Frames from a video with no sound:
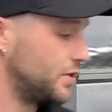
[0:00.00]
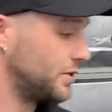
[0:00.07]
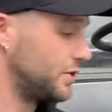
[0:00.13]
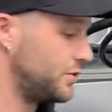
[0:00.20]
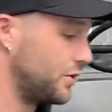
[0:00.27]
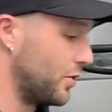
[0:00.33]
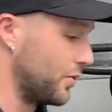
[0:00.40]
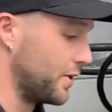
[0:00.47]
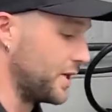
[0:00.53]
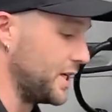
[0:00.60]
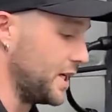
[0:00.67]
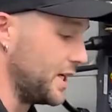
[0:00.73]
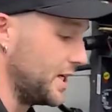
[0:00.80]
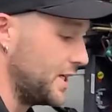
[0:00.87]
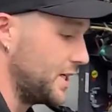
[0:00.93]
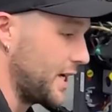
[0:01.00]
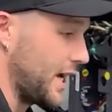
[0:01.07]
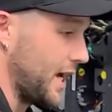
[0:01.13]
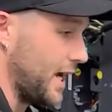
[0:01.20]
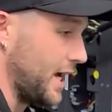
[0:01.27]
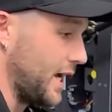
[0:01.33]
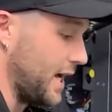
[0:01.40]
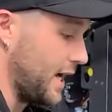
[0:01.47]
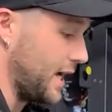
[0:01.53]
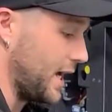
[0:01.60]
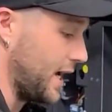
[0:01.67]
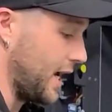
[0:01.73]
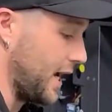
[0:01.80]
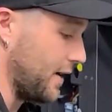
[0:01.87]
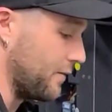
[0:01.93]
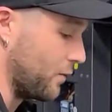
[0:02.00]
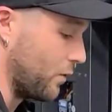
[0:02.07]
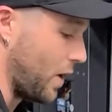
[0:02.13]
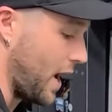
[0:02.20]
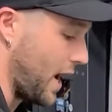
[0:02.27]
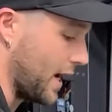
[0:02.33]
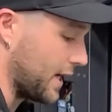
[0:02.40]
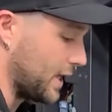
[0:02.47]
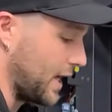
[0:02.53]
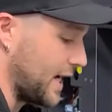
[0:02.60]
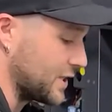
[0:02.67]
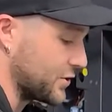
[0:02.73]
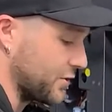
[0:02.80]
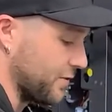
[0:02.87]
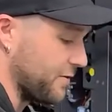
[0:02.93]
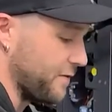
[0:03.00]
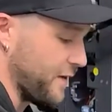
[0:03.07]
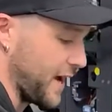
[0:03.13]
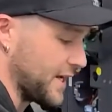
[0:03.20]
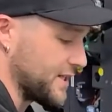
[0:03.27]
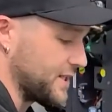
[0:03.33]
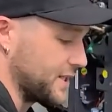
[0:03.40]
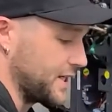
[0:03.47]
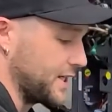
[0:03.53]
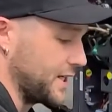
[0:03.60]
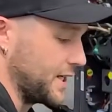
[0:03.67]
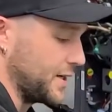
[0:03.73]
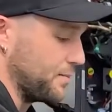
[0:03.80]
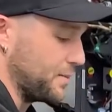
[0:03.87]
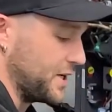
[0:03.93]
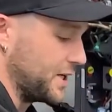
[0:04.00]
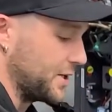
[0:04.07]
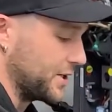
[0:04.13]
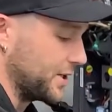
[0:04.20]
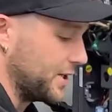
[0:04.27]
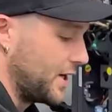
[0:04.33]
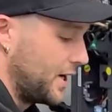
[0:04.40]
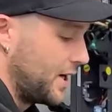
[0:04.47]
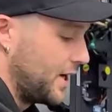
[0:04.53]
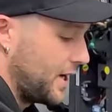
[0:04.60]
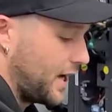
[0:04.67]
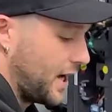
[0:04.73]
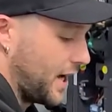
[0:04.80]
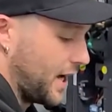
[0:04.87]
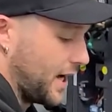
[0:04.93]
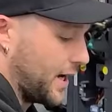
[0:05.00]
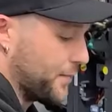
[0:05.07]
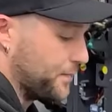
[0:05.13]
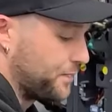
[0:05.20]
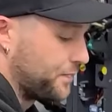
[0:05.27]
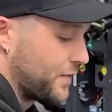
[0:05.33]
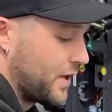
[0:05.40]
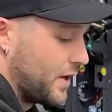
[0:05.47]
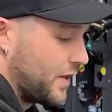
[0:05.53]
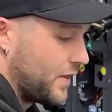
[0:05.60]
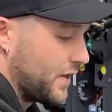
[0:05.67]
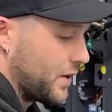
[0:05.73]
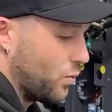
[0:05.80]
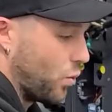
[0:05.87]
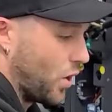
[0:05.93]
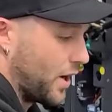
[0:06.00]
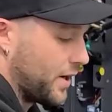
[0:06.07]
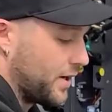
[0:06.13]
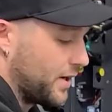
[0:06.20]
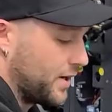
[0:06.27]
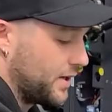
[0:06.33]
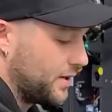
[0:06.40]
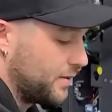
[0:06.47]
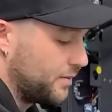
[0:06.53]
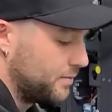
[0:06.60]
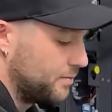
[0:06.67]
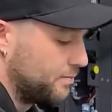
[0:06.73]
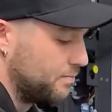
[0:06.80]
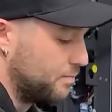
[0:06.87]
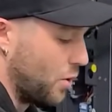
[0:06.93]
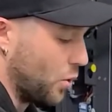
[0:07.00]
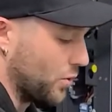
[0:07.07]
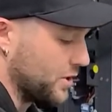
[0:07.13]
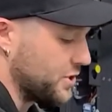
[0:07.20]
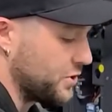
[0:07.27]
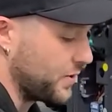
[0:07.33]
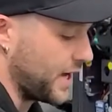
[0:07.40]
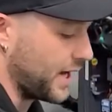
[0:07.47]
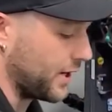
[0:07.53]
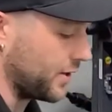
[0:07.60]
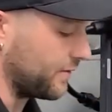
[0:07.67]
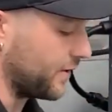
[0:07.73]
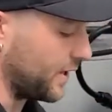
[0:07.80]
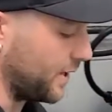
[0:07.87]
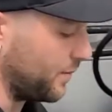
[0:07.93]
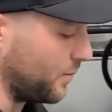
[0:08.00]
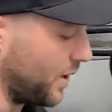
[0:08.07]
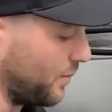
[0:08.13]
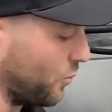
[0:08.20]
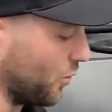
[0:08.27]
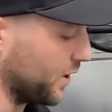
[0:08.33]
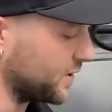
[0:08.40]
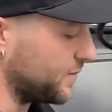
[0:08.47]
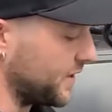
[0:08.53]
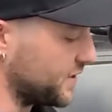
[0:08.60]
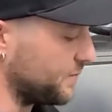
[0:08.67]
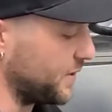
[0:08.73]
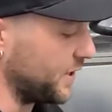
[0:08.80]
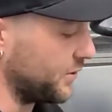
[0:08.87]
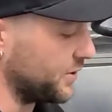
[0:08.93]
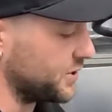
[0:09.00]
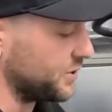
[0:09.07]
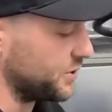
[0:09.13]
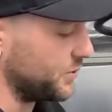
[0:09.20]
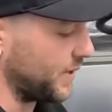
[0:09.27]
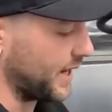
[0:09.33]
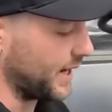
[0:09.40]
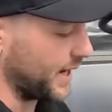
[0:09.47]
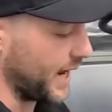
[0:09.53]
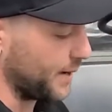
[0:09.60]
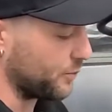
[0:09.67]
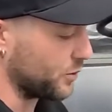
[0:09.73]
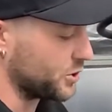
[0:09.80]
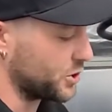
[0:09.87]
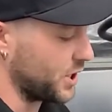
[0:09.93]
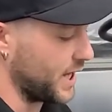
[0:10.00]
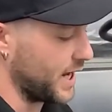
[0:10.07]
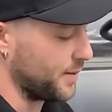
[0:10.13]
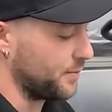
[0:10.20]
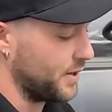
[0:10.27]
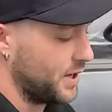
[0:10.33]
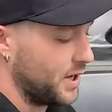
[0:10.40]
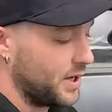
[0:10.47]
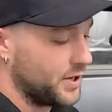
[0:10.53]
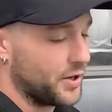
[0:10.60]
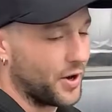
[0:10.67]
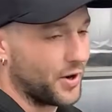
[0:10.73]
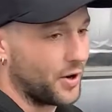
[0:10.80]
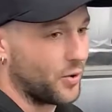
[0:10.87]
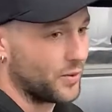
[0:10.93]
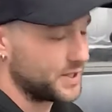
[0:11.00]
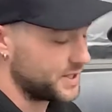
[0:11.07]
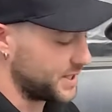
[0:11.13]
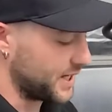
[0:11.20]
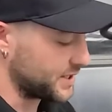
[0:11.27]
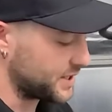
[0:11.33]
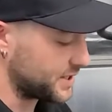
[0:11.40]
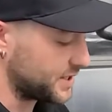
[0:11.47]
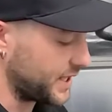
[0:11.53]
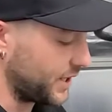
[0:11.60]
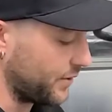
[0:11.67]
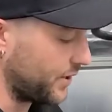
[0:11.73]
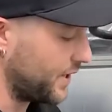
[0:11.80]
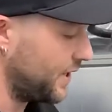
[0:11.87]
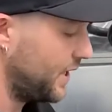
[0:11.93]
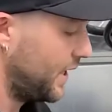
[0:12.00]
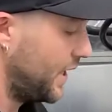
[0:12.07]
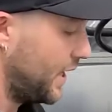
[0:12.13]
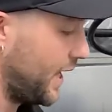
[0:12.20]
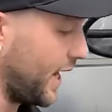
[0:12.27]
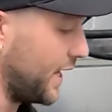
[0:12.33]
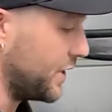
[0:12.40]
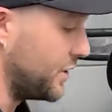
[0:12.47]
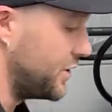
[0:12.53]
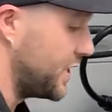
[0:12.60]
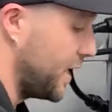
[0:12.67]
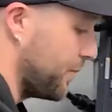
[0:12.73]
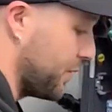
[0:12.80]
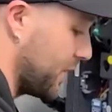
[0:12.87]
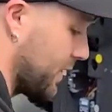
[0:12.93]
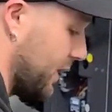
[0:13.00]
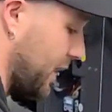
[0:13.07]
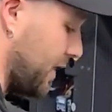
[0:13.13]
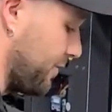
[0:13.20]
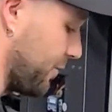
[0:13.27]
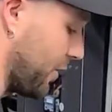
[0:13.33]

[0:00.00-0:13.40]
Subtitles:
you don't need a high class or fancy meter. The one bonus you get out of a more expensive meter is you do get an amperage clamp, not always necessary. And typically for